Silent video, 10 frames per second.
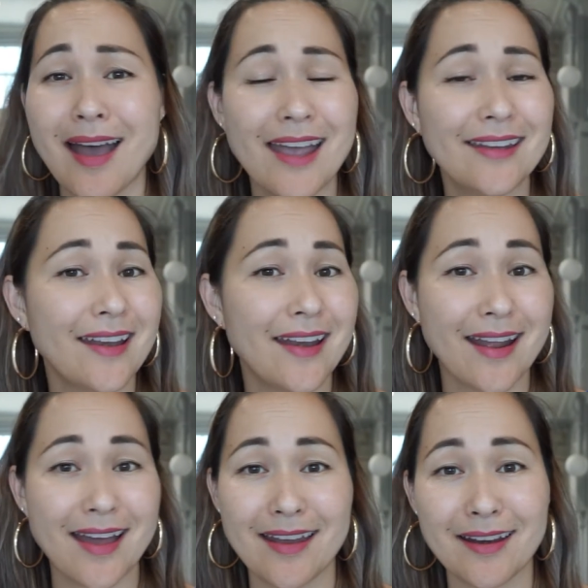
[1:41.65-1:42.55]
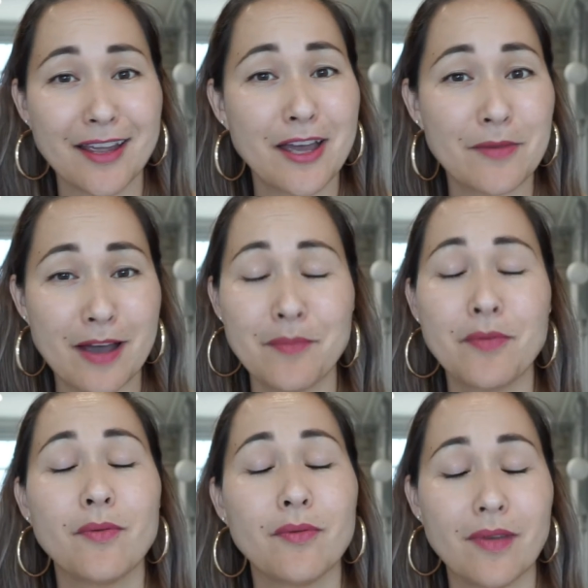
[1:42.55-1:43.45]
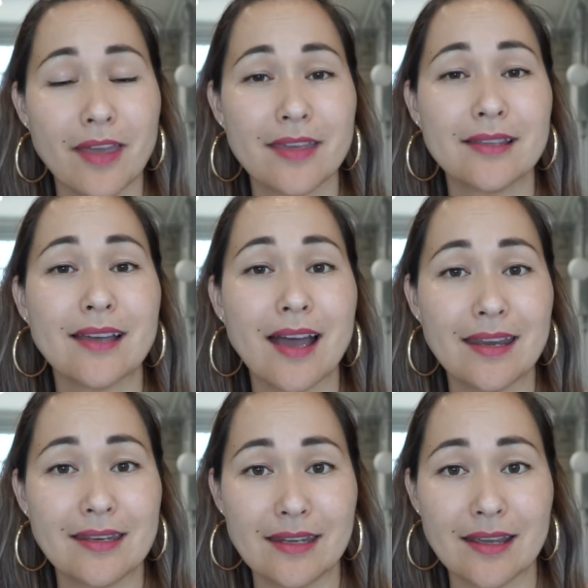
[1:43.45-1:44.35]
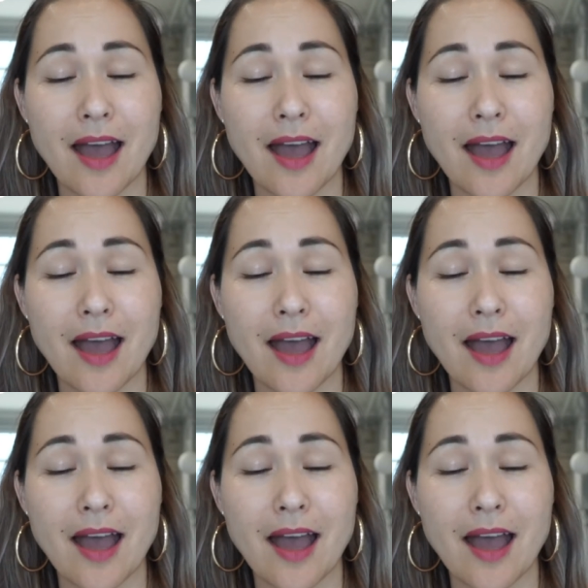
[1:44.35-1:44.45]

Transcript: I did not come up with this idea.